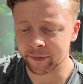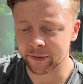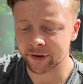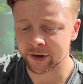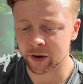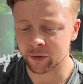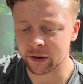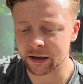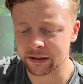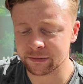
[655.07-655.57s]

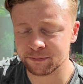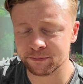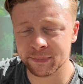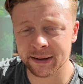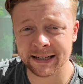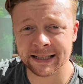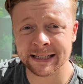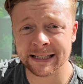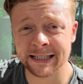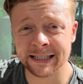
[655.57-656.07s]
So it's
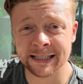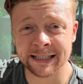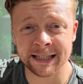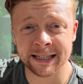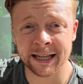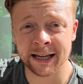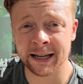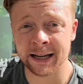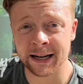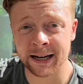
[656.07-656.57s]
best to
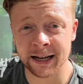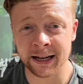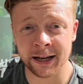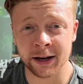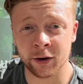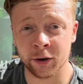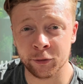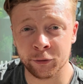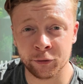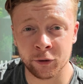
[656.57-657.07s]
steer
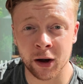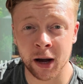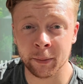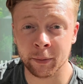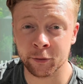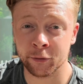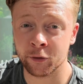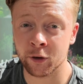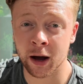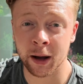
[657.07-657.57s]
clear of
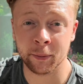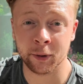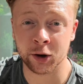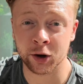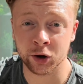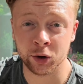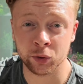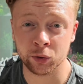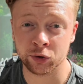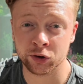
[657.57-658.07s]
fiber. Fiber
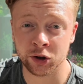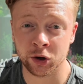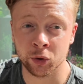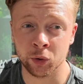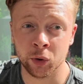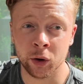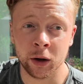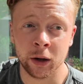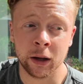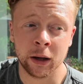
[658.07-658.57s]
can
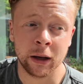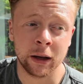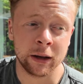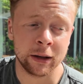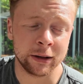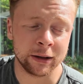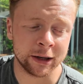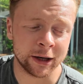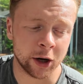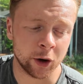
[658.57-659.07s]
also,
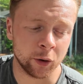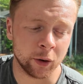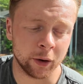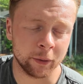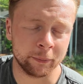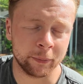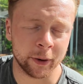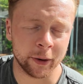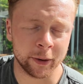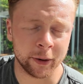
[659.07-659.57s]
you
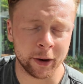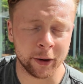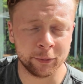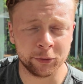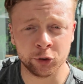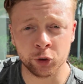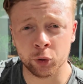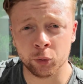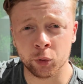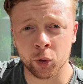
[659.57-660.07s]
know,
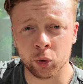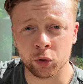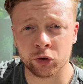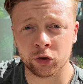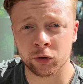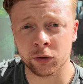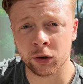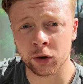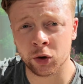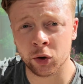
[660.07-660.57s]
absorb
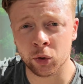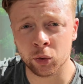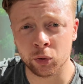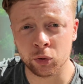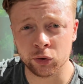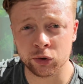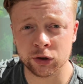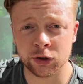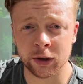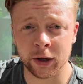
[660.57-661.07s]
water and
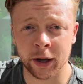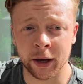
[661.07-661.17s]
cause